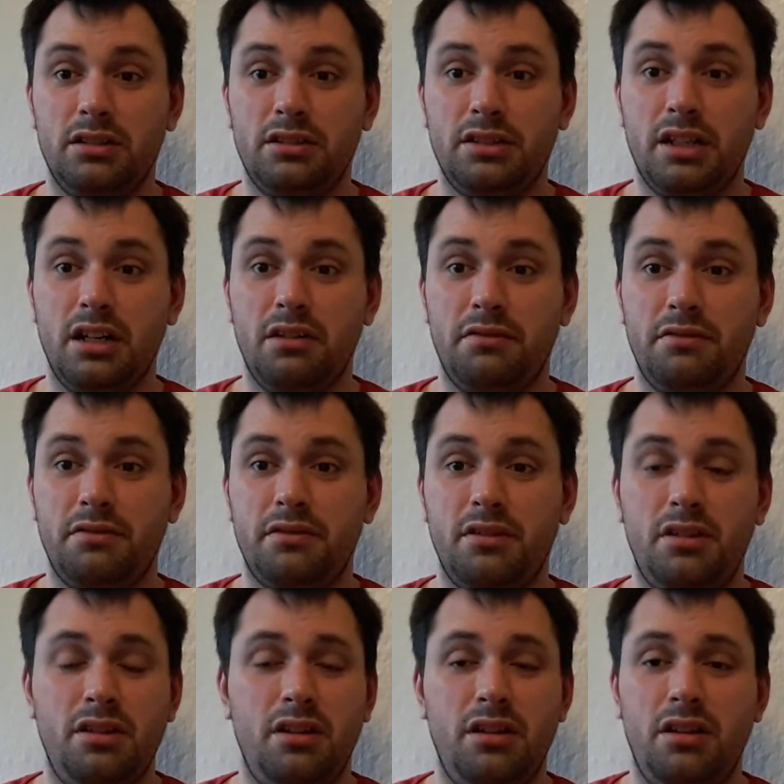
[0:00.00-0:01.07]
stuff.
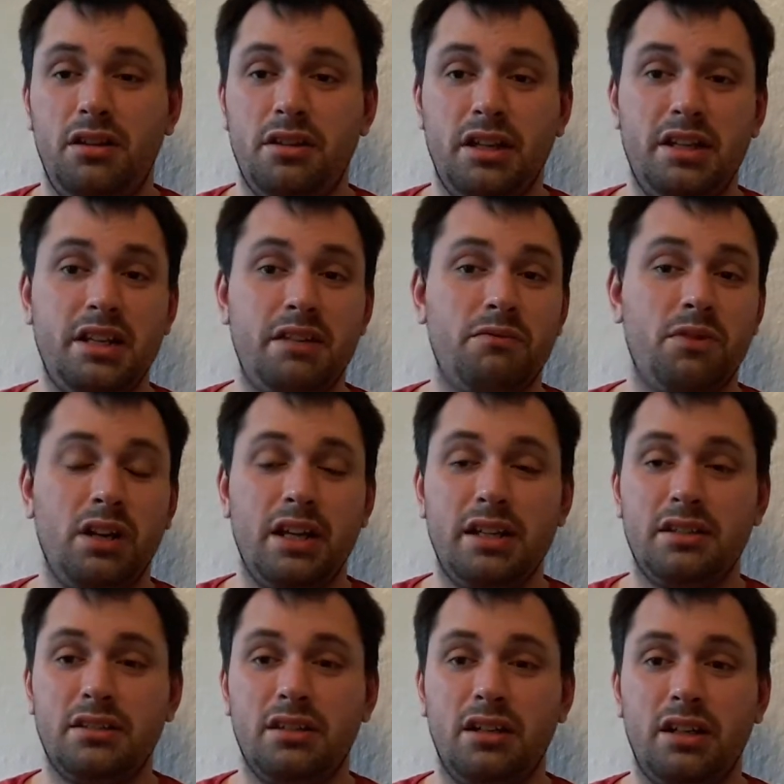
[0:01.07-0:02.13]
They did
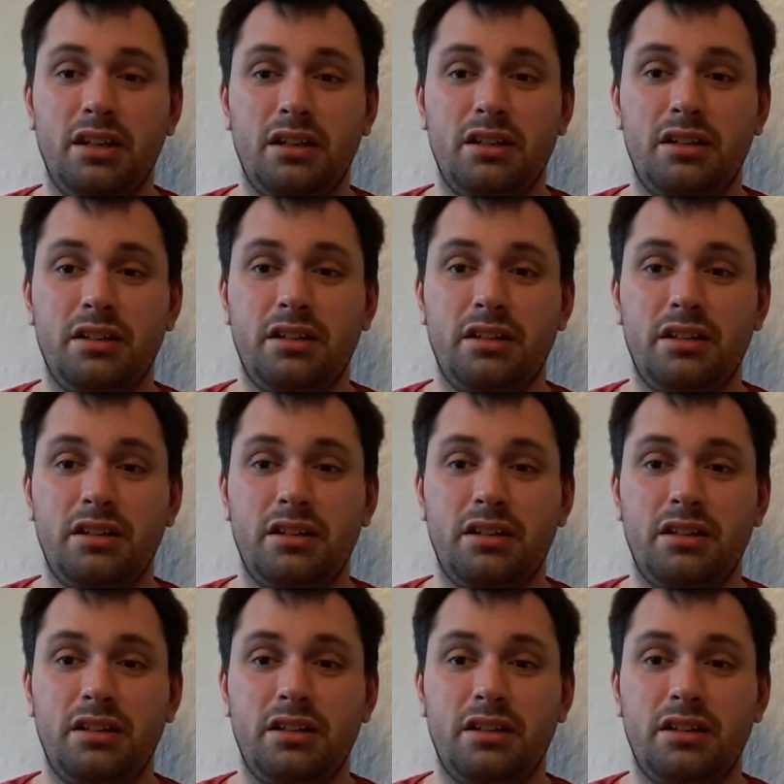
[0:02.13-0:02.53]
release like